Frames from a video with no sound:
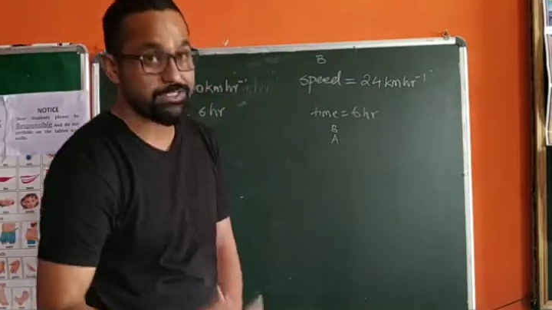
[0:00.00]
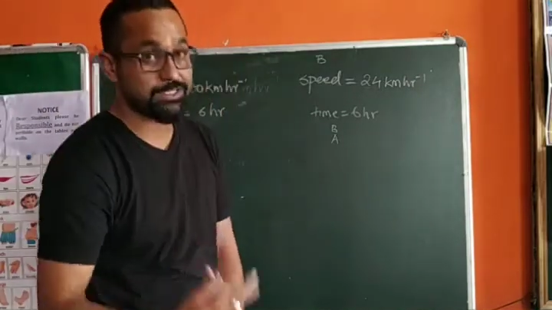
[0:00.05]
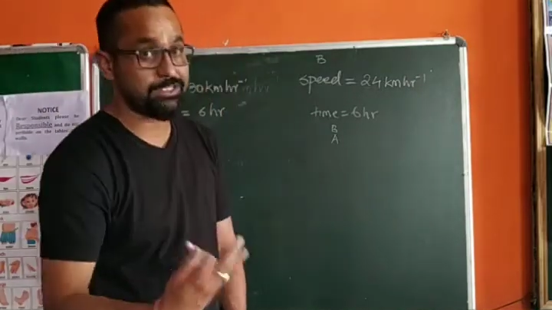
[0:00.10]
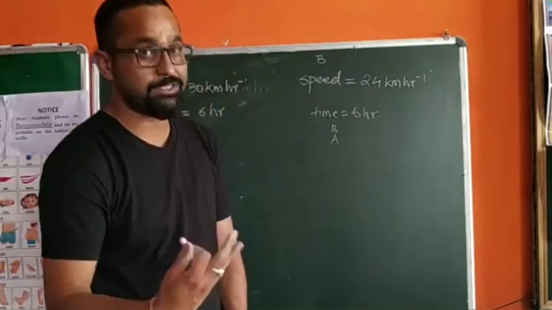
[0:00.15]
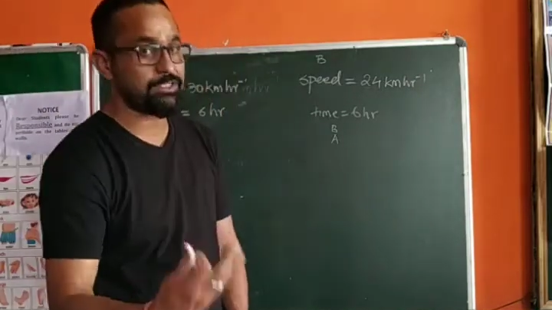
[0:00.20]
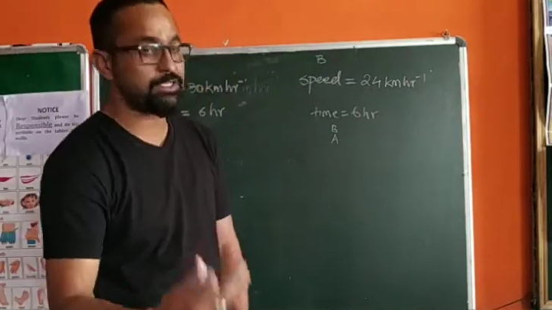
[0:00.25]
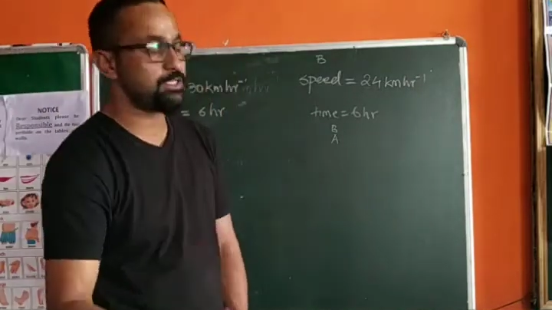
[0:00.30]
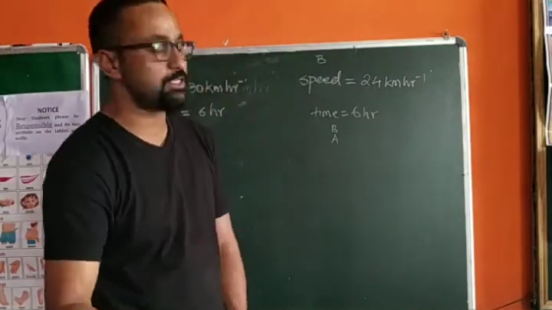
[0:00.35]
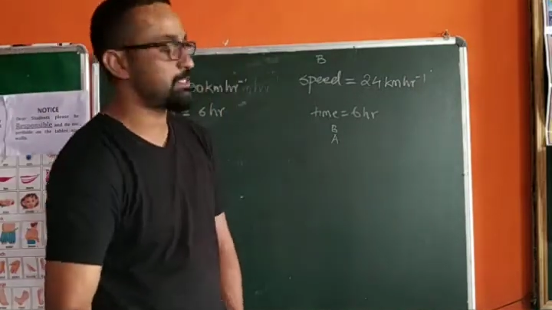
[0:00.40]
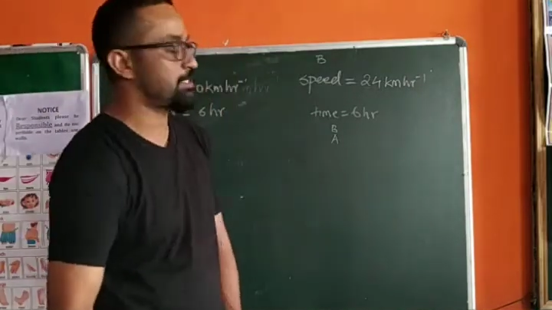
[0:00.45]
in
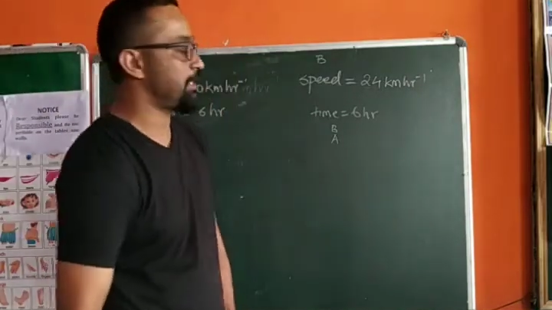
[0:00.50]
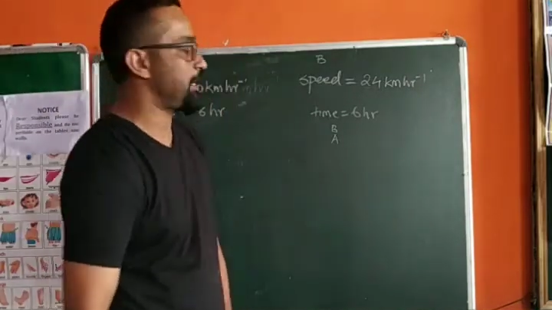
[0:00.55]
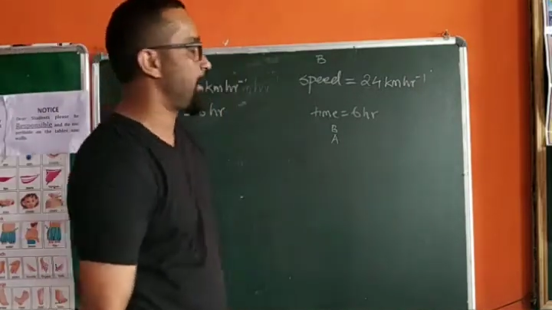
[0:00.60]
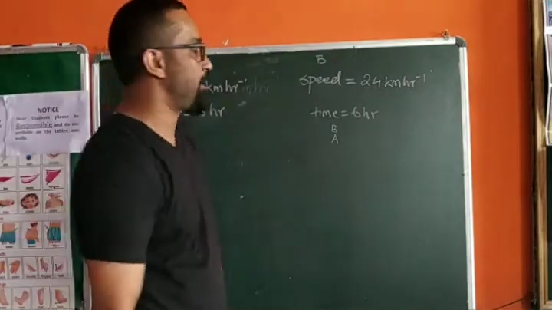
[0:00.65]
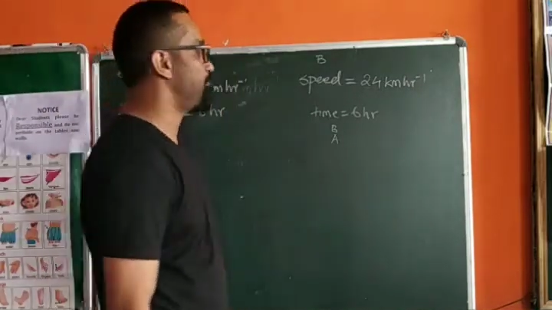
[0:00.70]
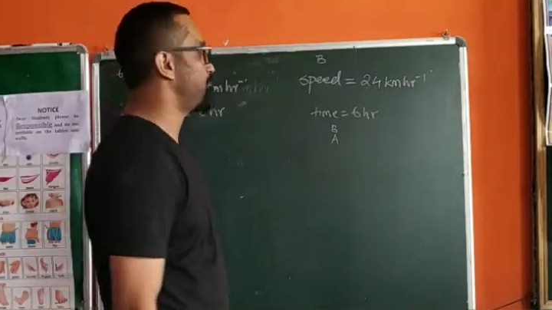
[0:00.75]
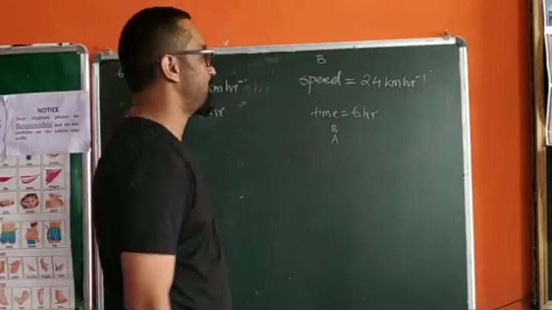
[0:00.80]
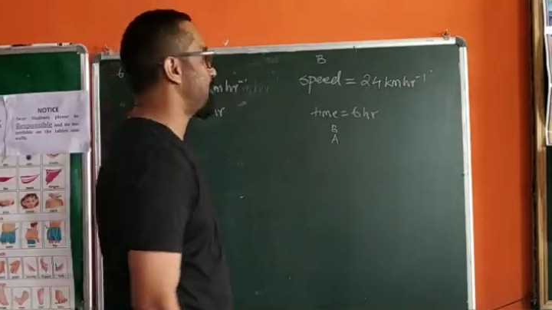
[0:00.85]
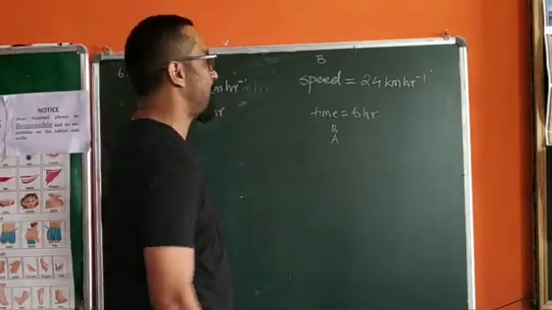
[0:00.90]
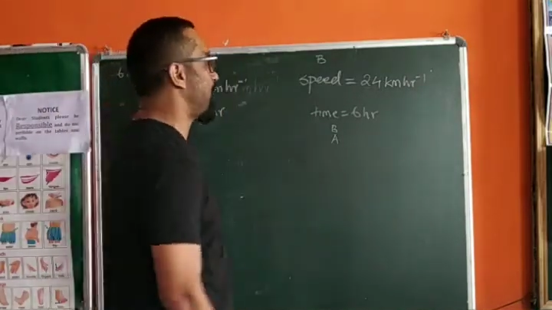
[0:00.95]
the
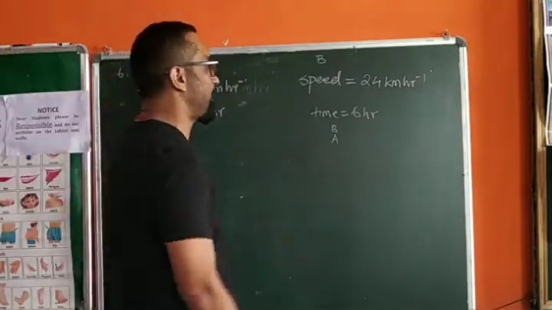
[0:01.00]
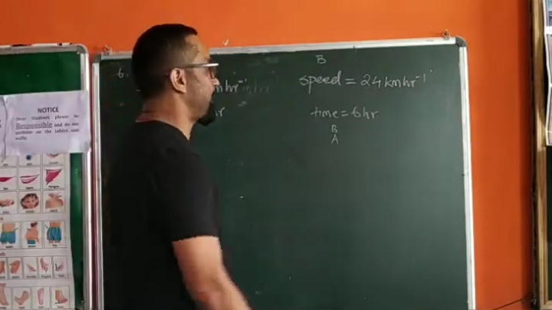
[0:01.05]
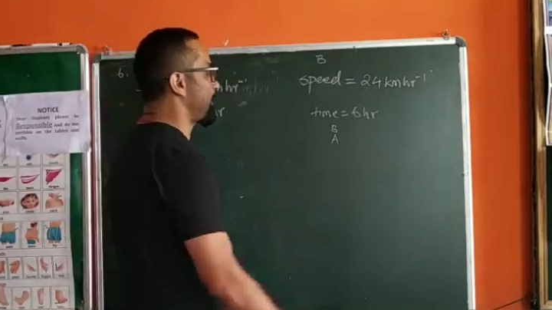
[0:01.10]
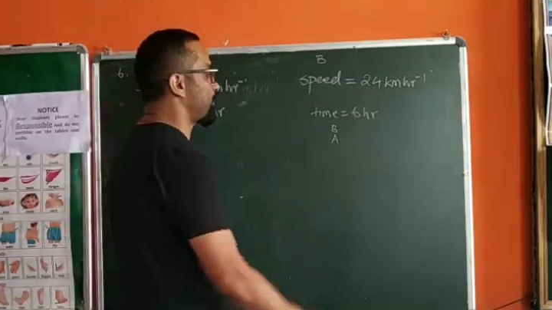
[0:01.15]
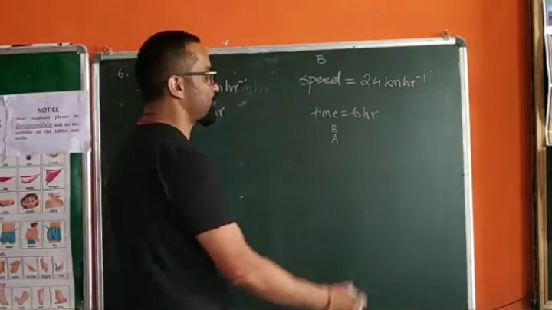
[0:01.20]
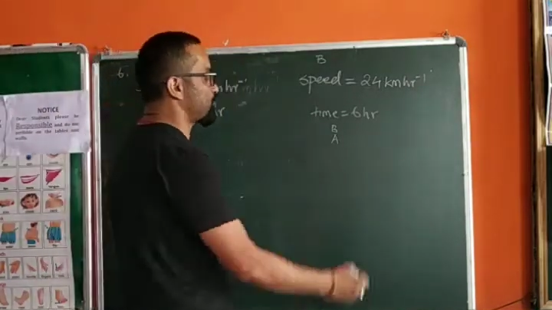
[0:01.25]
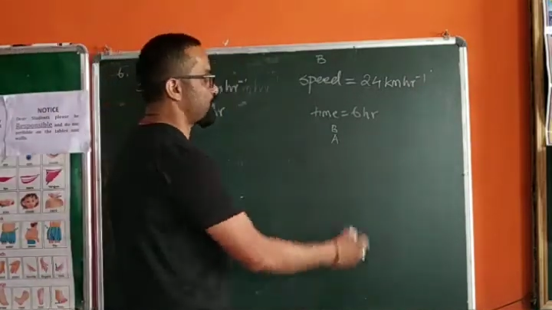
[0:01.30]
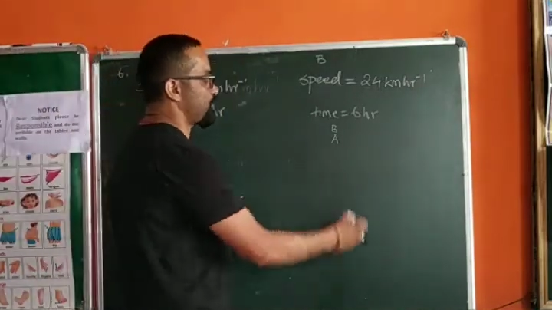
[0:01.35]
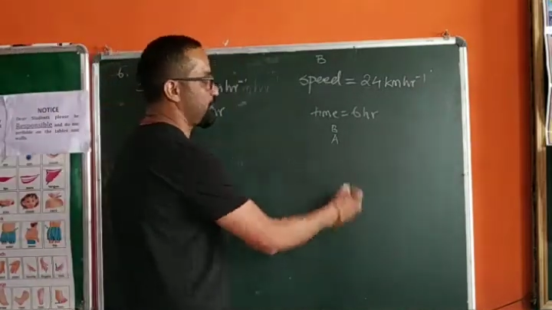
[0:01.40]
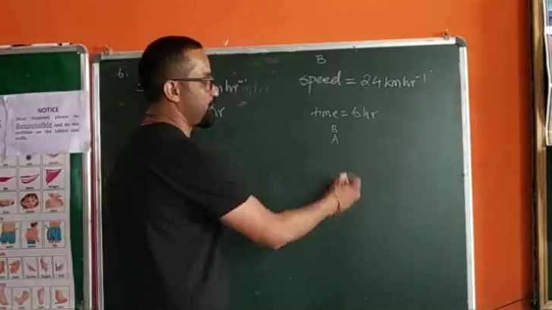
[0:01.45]
same
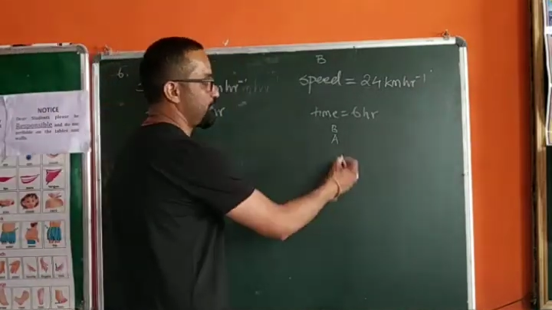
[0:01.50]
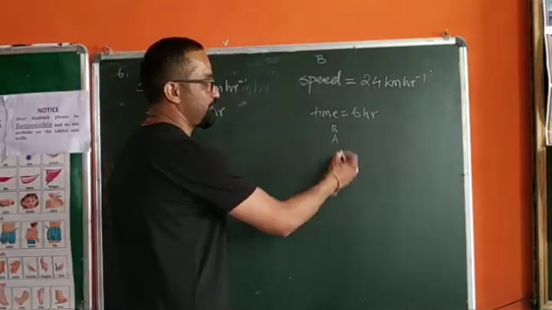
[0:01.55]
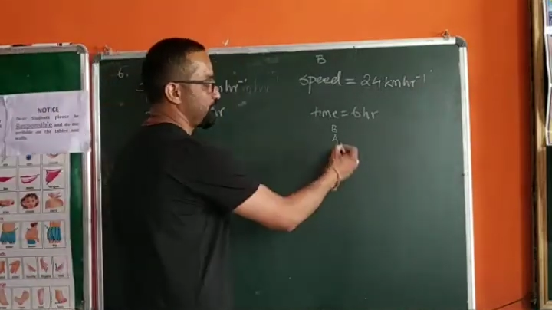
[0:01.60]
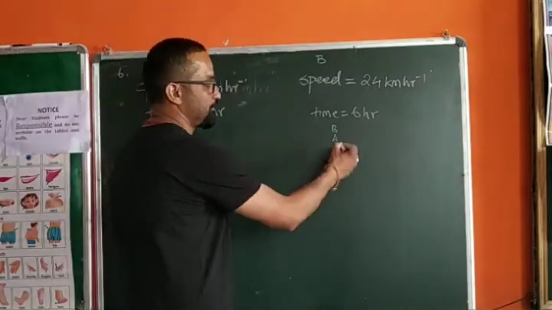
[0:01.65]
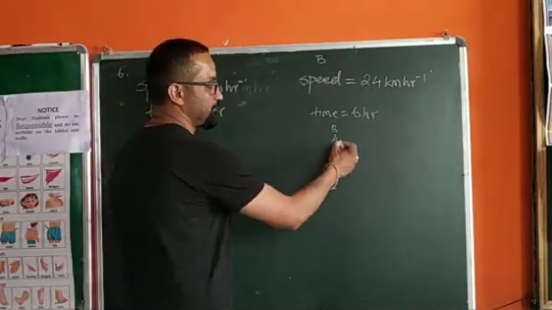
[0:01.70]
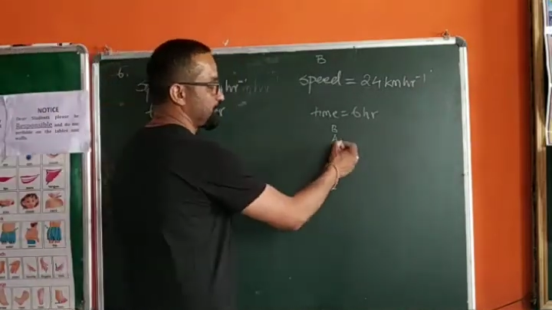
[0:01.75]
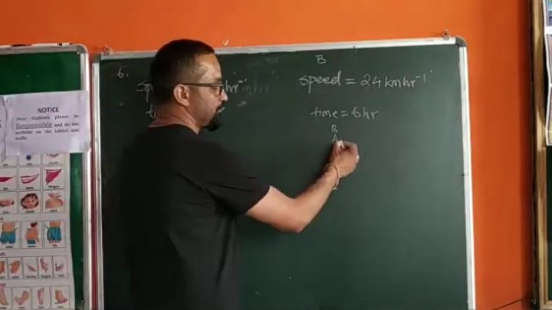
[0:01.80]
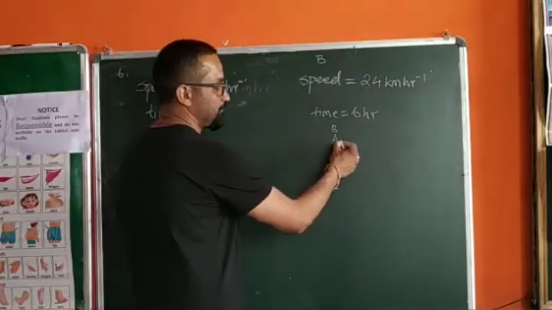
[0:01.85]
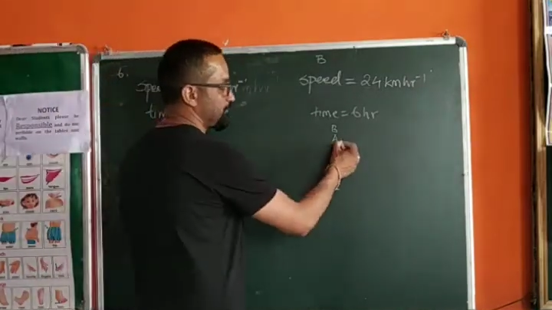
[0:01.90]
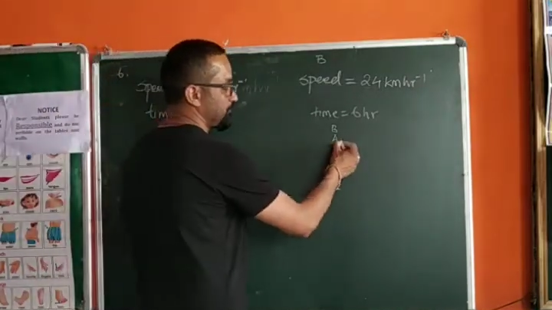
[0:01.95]
direction.